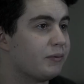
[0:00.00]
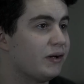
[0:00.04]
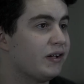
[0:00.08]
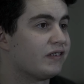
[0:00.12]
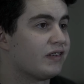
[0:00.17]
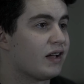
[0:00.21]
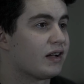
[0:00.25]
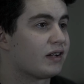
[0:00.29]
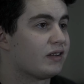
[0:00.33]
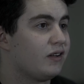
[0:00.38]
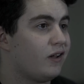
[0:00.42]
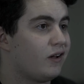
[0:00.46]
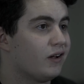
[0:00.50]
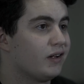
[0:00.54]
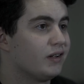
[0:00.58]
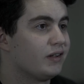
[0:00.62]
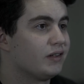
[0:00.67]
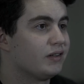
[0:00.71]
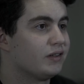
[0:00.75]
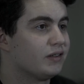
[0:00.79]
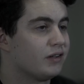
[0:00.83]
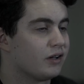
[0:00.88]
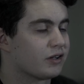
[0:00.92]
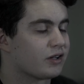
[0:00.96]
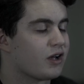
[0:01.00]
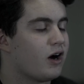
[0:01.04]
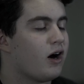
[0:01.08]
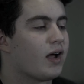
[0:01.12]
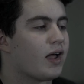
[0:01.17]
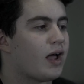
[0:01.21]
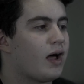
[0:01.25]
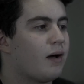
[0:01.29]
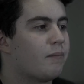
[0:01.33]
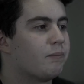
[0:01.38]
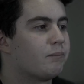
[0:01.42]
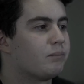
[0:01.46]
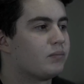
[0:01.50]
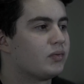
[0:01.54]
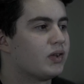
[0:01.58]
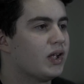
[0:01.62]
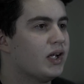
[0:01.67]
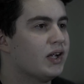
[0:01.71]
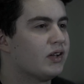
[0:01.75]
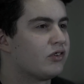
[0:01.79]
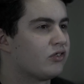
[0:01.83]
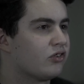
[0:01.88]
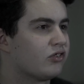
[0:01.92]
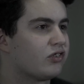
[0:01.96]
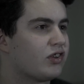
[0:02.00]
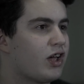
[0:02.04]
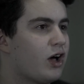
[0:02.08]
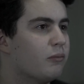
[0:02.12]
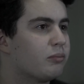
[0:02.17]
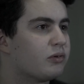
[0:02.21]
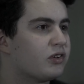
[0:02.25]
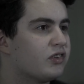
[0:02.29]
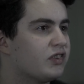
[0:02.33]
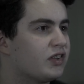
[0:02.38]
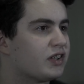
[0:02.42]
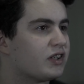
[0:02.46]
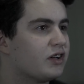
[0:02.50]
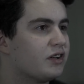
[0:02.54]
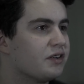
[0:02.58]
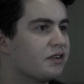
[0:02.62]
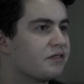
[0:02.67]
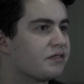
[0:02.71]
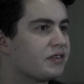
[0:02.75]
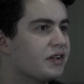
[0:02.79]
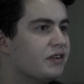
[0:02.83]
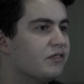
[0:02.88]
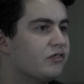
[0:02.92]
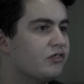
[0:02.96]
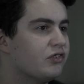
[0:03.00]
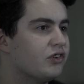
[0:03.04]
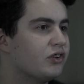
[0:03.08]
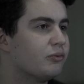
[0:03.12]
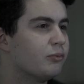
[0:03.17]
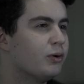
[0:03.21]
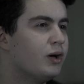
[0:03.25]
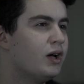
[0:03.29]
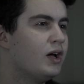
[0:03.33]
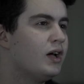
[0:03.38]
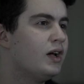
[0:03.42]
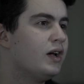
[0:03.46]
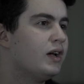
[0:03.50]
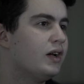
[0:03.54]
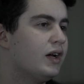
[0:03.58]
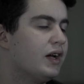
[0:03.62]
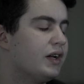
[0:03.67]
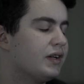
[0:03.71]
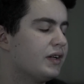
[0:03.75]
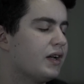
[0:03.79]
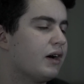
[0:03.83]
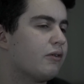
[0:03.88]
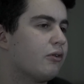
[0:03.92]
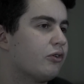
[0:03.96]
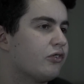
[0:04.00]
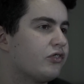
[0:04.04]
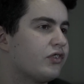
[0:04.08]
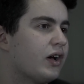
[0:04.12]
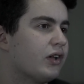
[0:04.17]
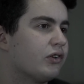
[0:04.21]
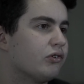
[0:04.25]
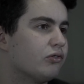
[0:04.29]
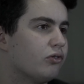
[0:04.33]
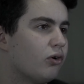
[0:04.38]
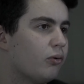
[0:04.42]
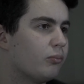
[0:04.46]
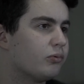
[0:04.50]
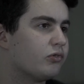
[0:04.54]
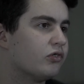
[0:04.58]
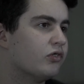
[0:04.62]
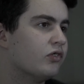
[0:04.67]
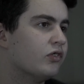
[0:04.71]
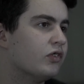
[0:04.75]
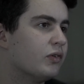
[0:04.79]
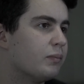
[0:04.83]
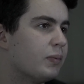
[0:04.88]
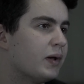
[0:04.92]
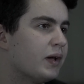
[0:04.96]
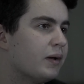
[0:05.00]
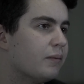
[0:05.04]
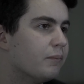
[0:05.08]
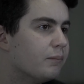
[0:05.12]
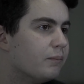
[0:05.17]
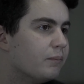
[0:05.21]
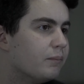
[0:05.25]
a BTEC like I am, it does help, because it kind of gives you, it narrows down your options a bit.